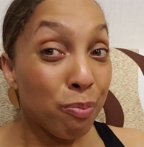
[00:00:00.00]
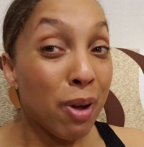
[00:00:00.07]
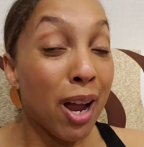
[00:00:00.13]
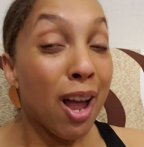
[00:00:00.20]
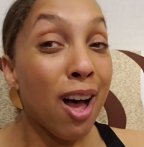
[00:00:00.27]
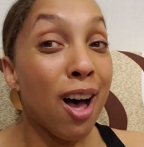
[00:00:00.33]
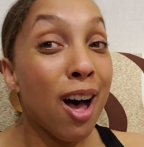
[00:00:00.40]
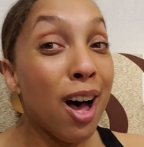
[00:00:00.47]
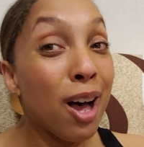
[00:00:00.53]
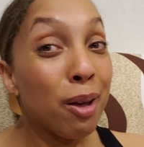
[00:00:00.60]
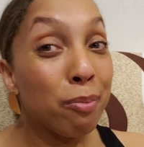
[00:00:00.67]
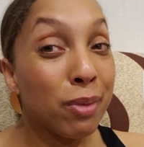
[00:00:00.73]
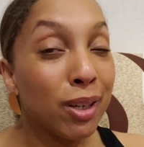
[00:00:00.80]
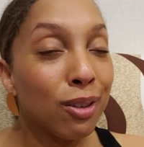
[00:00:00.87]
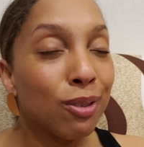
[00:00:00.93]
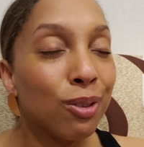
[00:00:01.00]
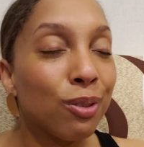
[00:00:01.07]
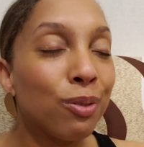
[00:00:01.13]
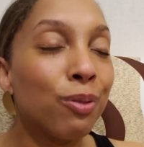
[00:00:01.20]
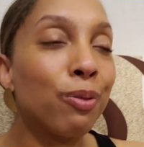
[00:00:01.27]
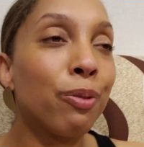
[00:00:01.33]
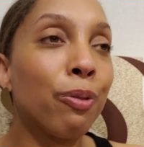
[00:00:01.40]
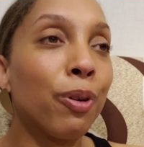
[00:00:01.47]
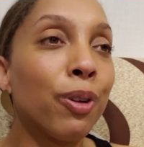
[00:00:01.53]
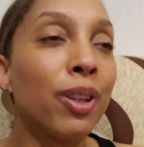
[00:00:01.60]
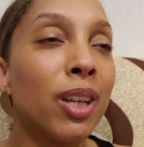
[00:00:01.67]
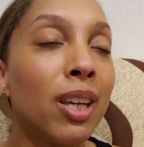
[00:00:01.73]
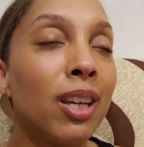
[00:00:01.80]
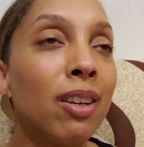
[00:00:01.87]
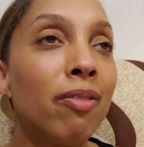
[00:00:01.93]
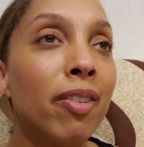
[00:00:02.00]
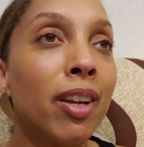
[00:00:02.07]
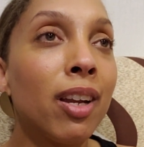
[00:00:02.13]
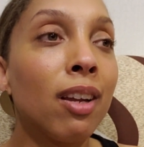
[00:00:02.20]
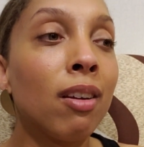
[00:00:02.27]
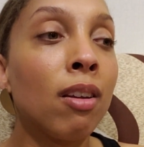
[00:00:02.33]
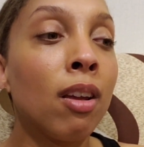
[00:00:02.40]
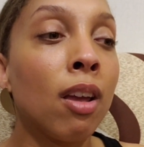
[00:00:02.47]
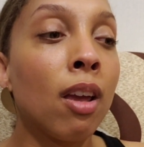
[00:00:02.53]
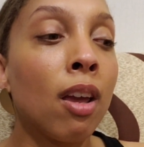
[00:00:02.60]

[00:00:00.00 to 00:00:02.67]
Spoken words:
my hot meal for the evening.